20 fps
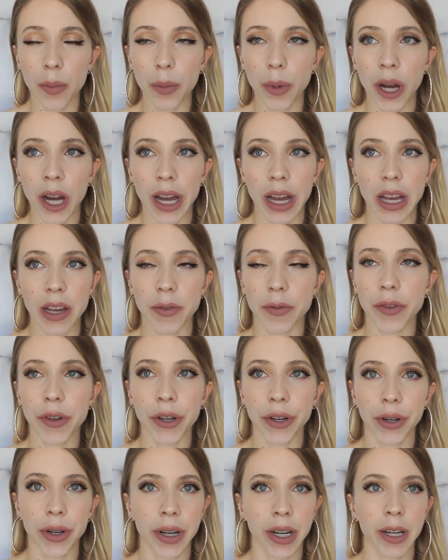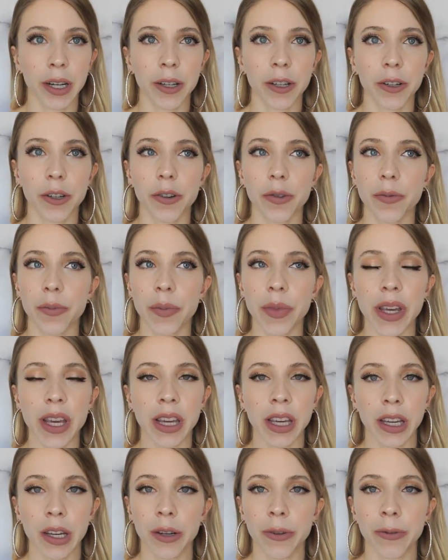But if you're
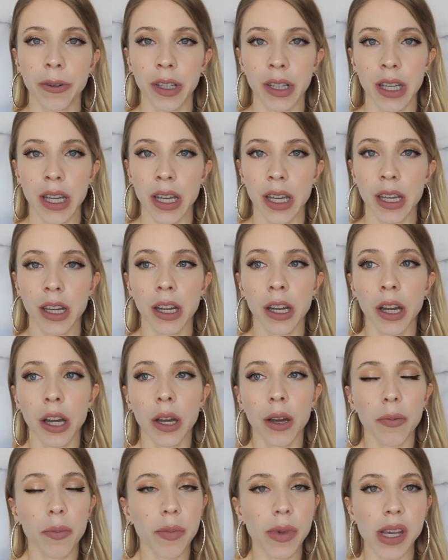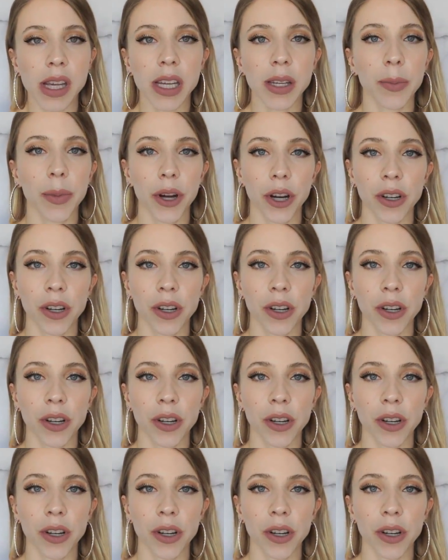being a really mean